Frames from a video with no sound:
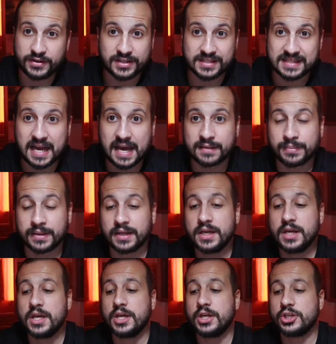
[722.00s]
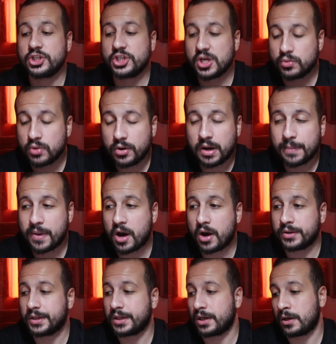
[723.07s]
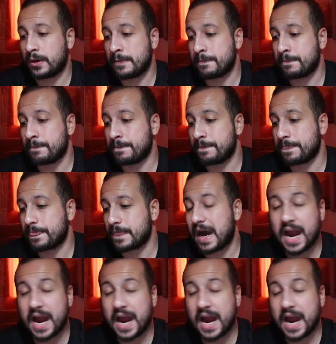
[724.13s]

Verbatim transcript: very sad, but she wrote about um,